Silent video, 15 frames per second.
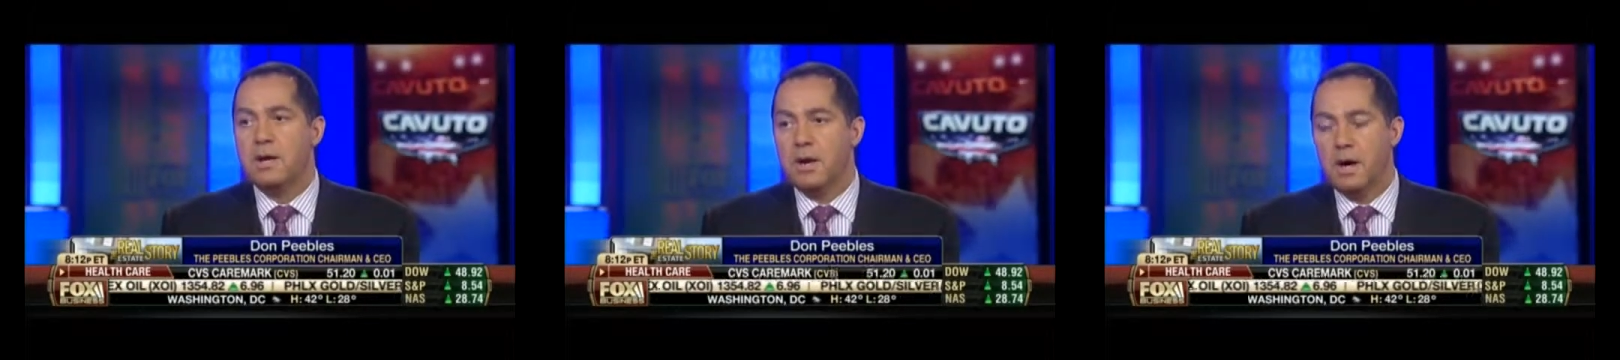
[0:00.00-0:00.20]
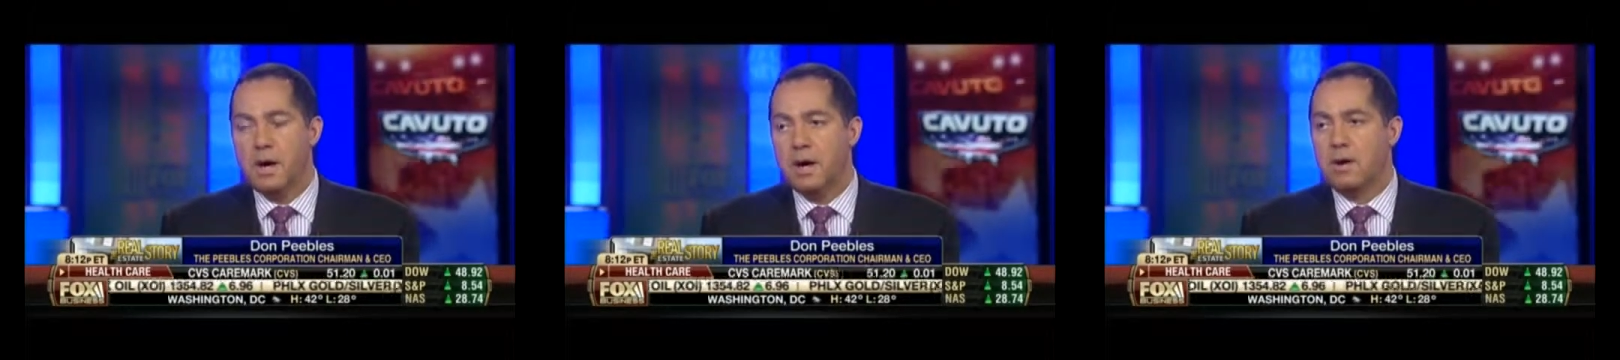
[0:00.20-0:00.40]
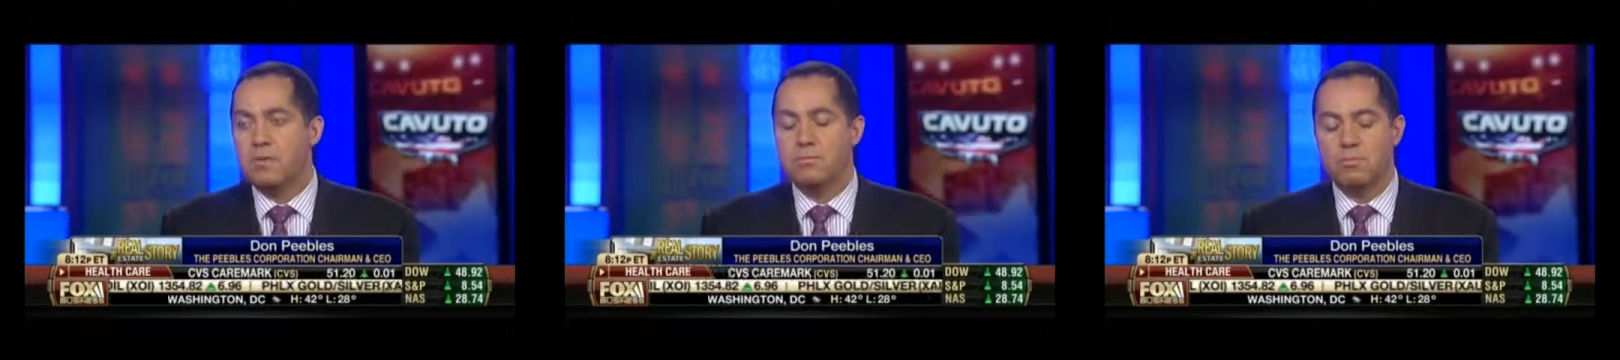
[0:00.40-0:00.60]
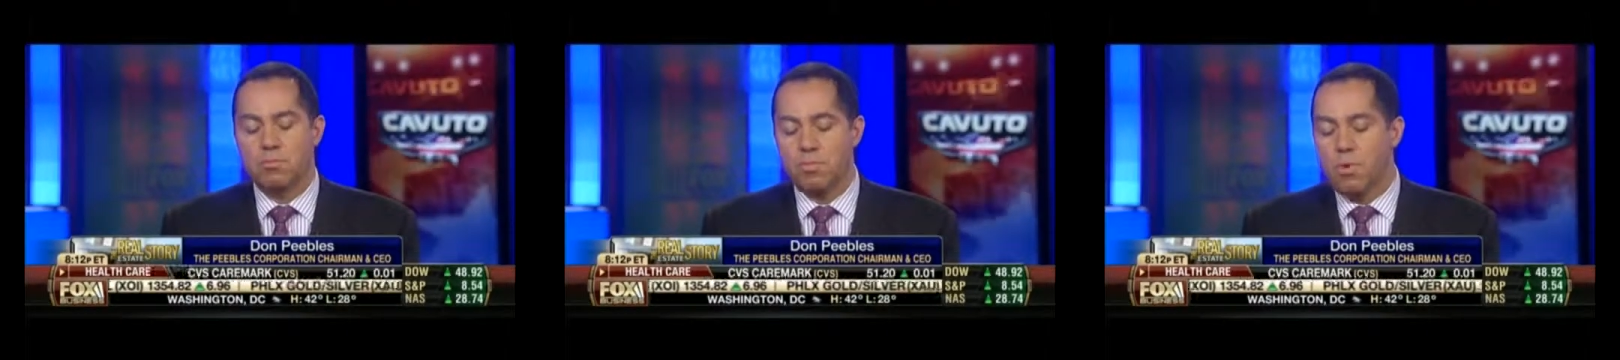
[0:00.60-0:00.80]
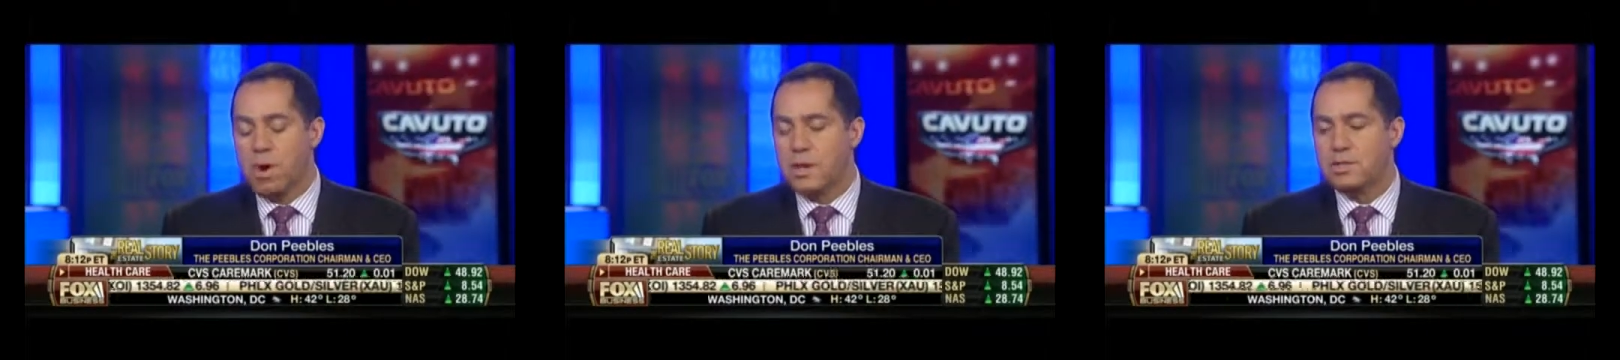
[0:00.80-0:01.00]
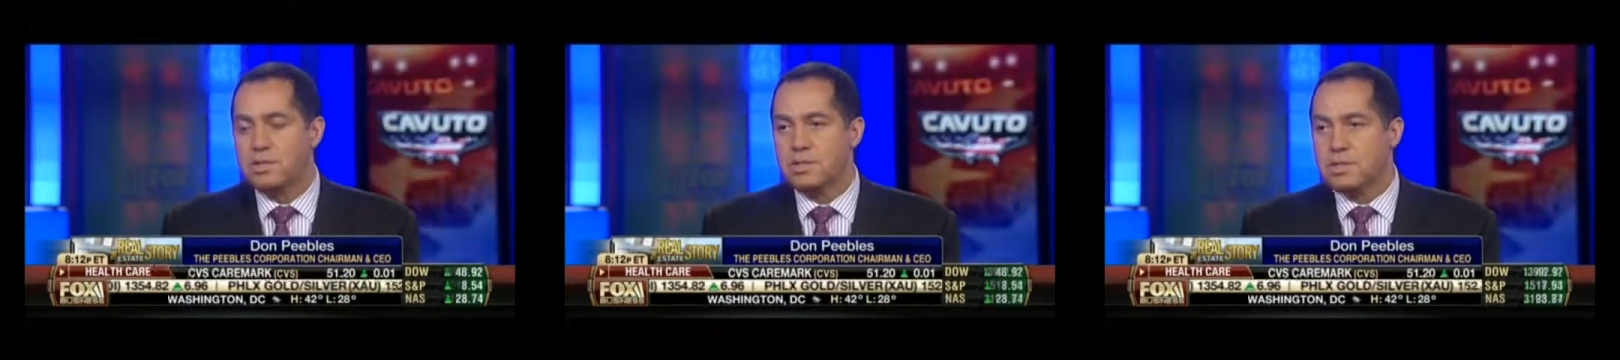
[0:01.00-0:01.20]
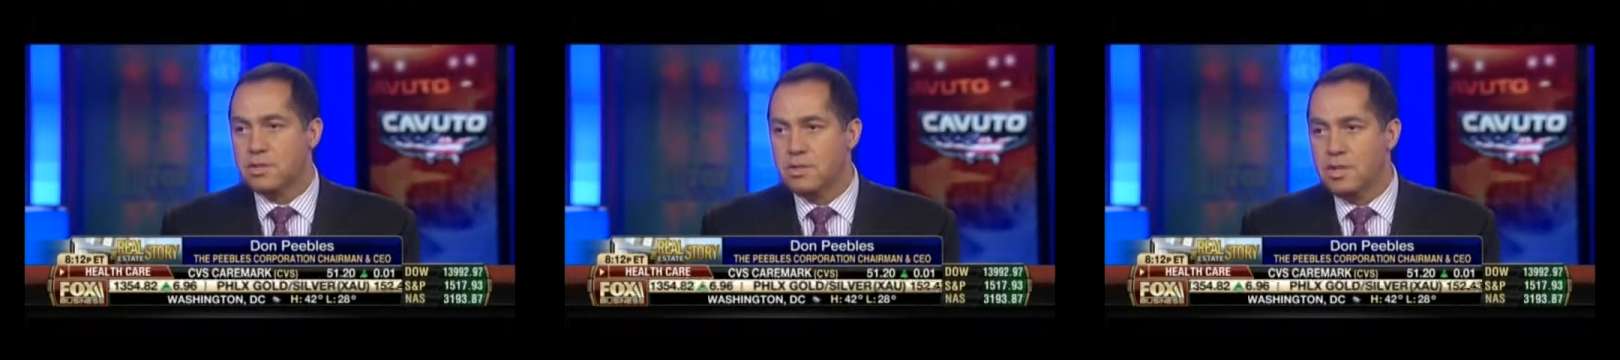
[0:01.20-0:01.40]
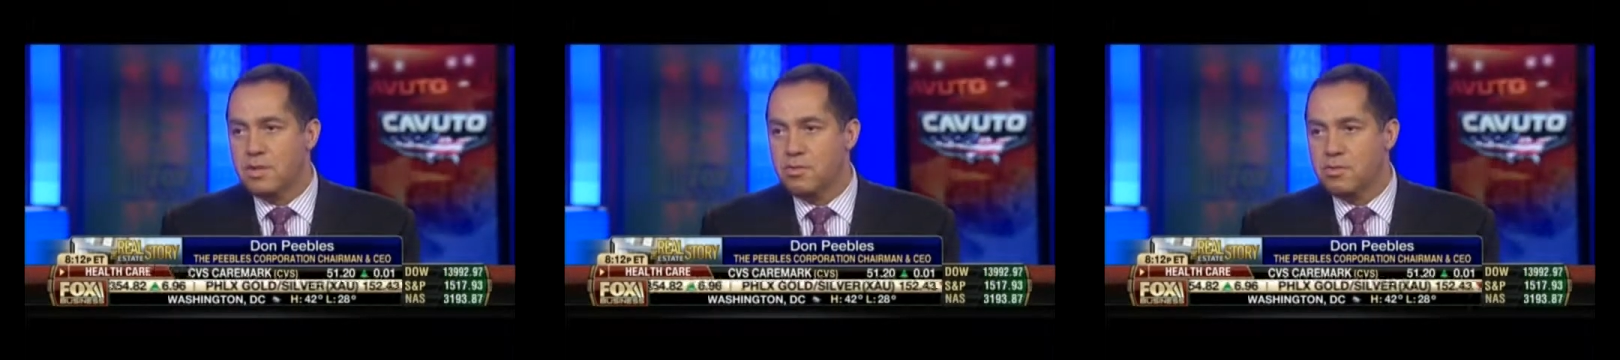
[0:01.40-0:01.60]
Washington,
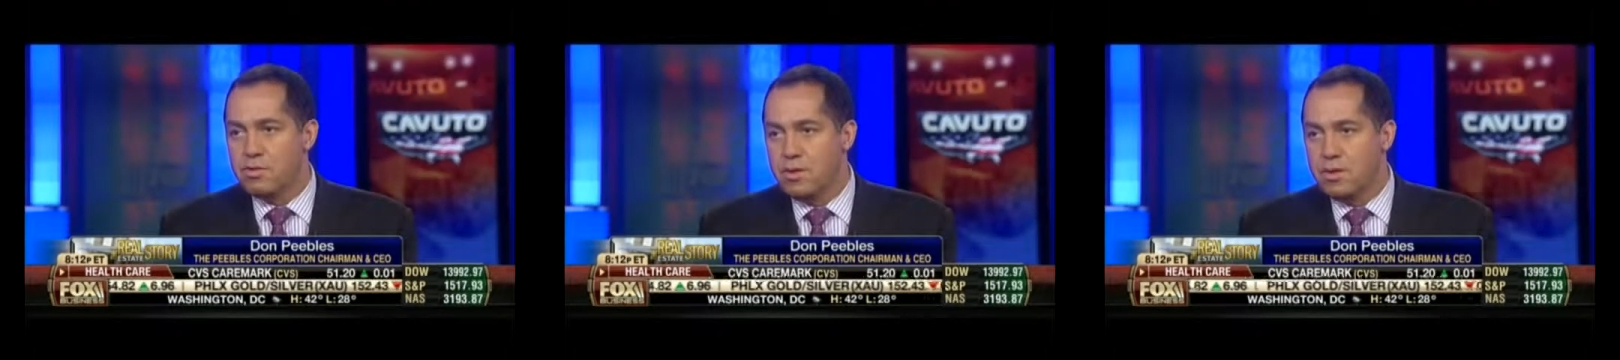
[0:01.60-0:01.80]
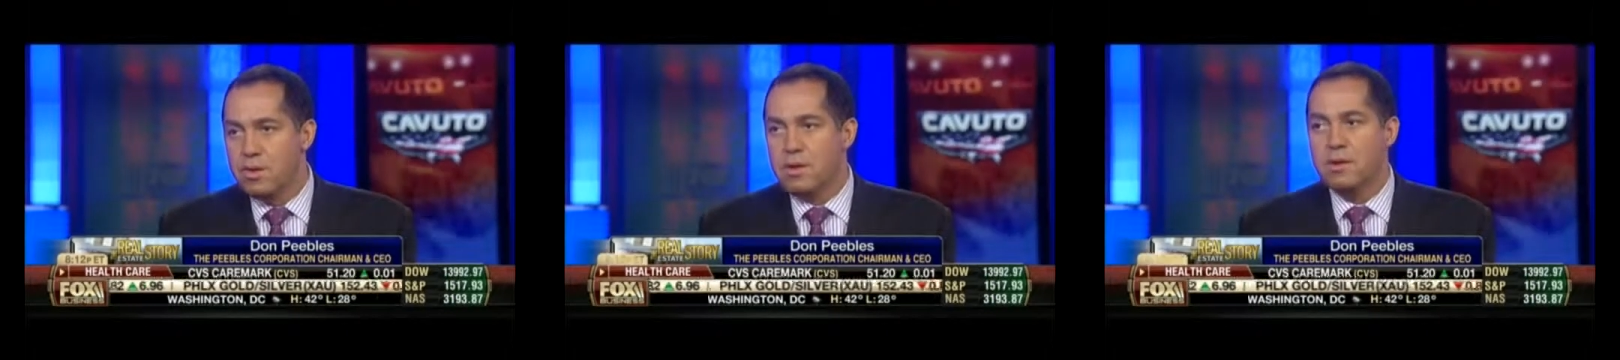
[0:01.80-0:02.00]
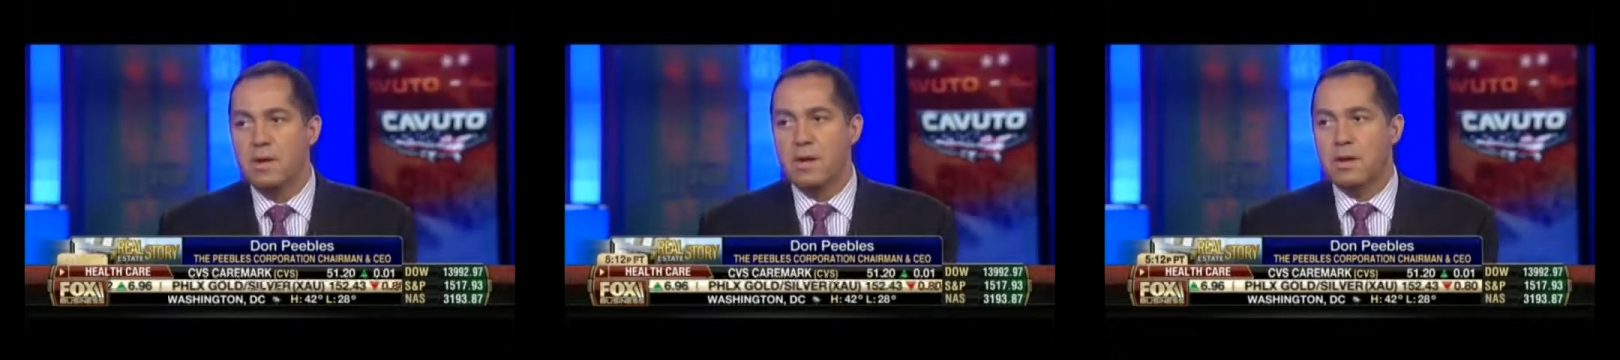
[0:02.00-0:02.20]
D.C.,